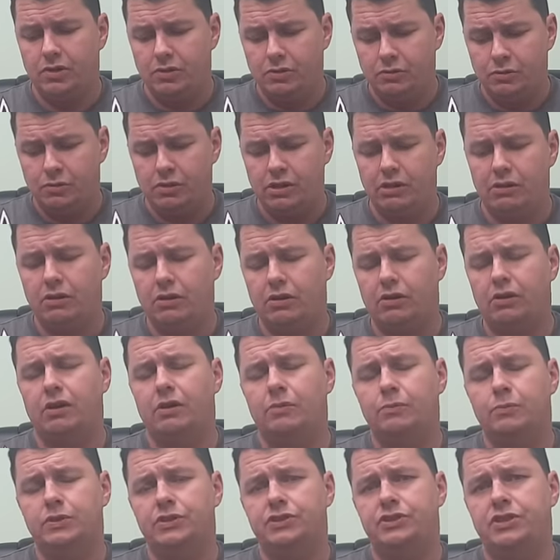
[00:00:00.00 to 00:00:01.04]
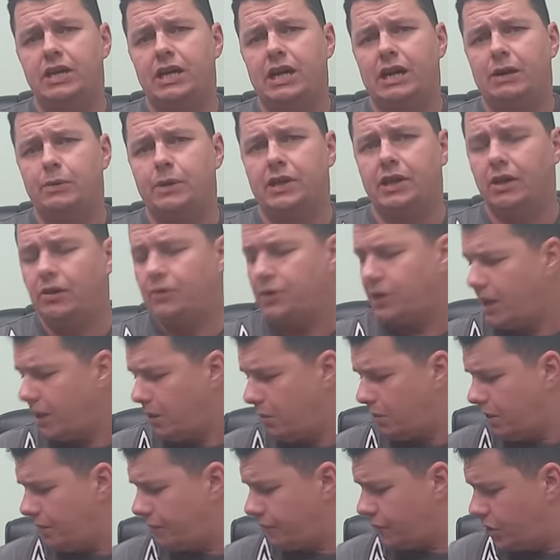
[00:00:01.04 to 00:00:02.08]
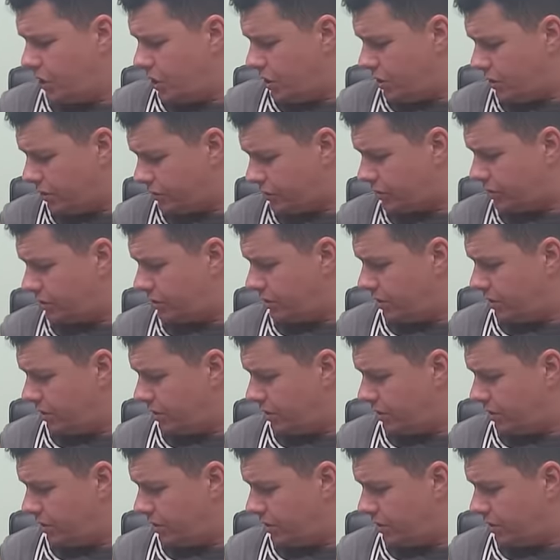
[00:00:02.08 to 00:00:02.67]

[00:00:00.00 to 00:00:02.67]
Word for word: we'll go along and we'll see how we go. Now, I've got